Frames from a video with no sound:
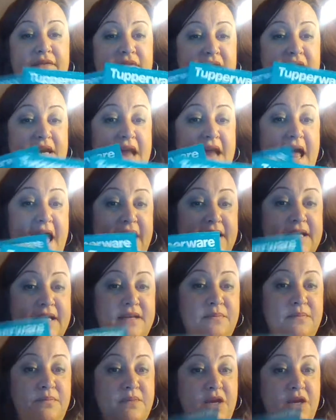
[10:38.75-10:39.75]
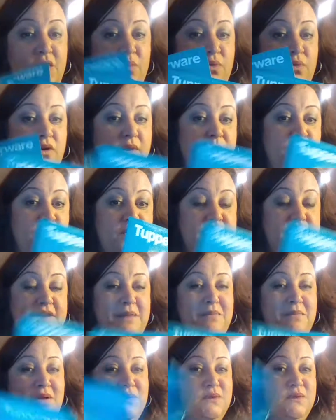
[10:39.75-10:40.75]
an added, we're in birthday
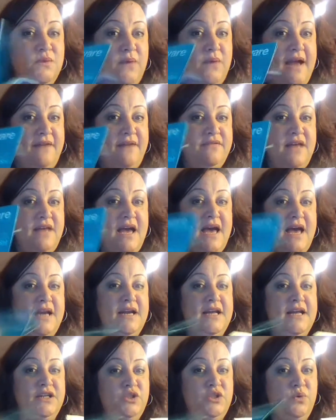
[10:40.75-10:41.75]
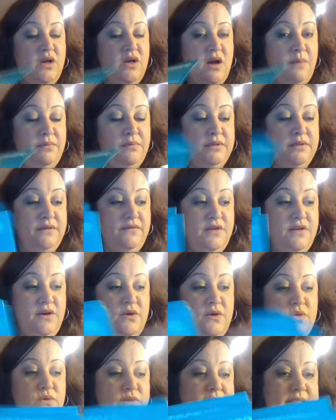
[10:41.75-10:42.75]
month, so we have the added, I do a couple of
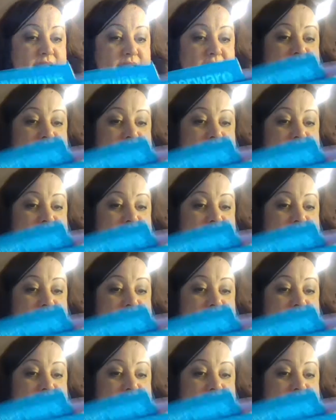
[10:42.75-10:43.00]
those.